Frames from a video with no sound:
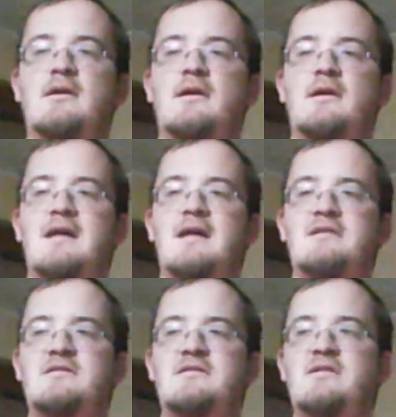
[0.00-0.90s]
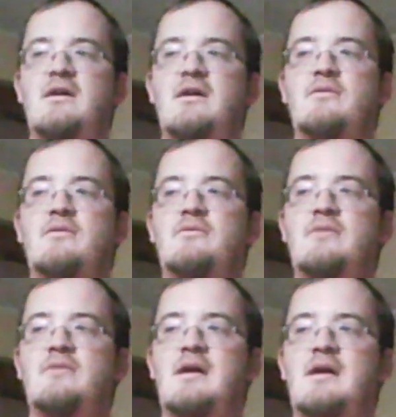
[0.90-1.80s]
And so
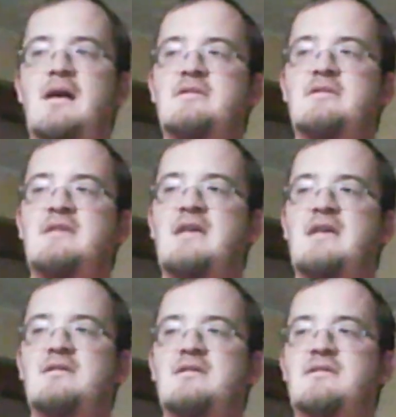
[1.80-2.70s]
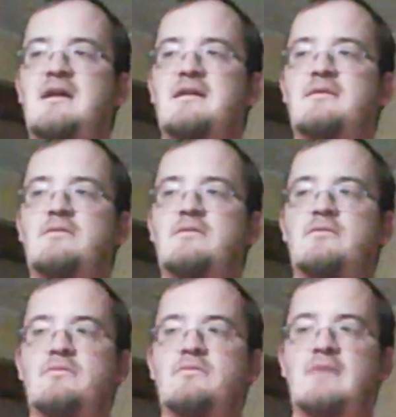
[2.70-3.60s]
Emma says that
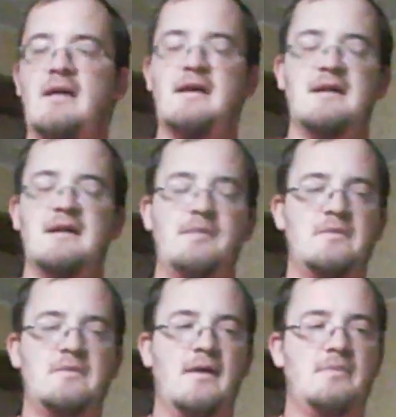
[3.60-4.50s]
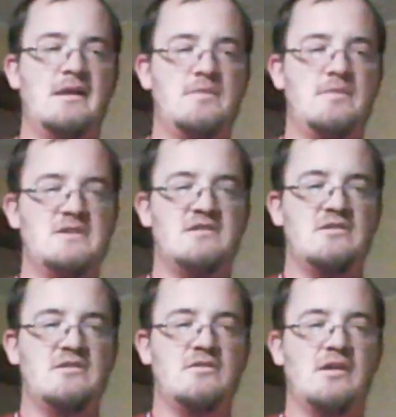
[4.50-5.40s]
well, I can help you out because Paige says, you're
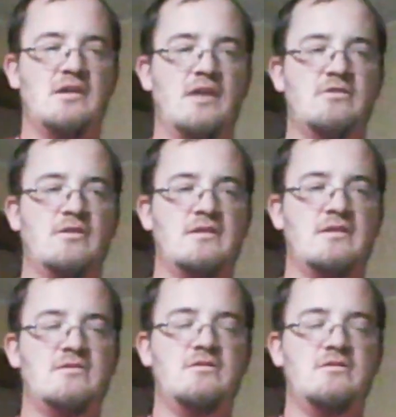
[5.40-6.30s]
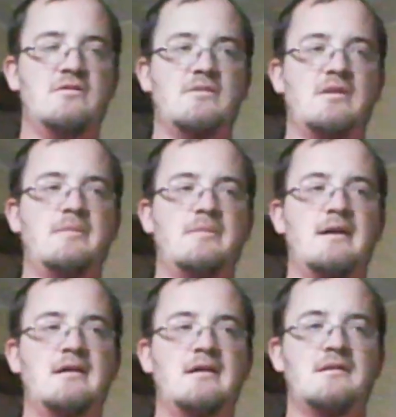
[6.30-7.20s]
the cause girl. Let's do something about it.
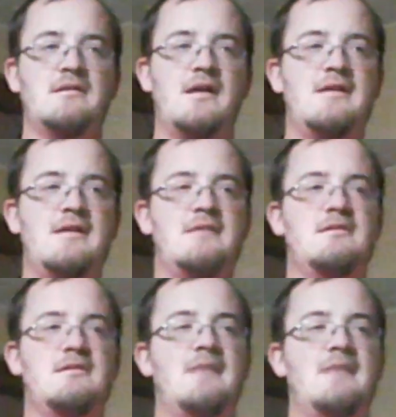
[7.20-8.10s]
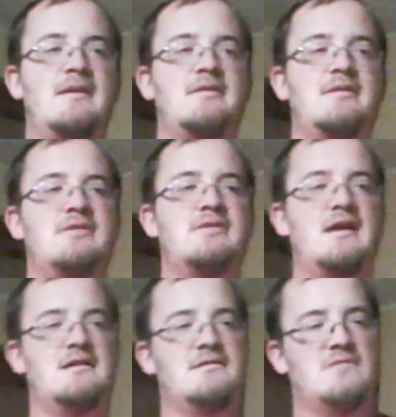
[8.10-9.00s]
And then Emma then
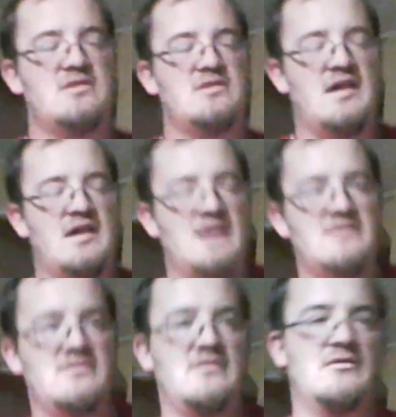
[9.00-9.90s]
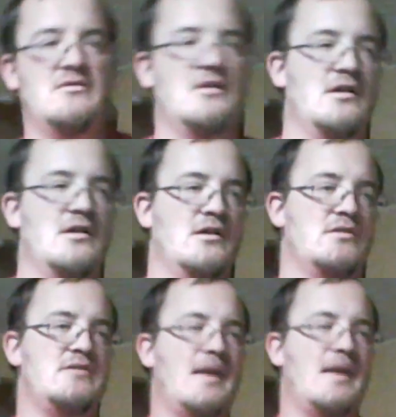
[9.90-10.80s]
decides to
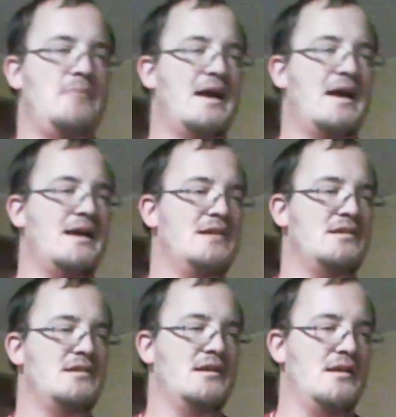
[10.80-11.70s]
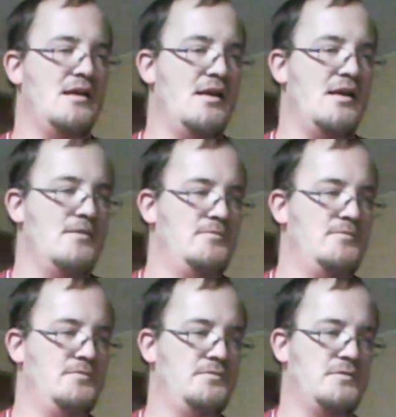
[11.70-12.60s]
snap back at um,
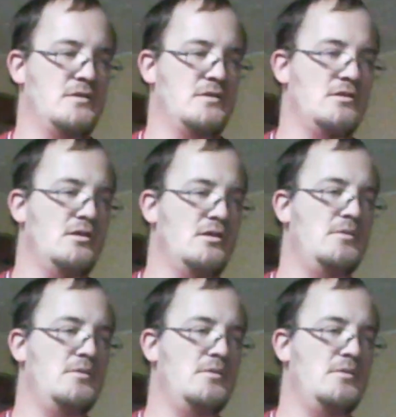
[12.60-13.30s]
Liberty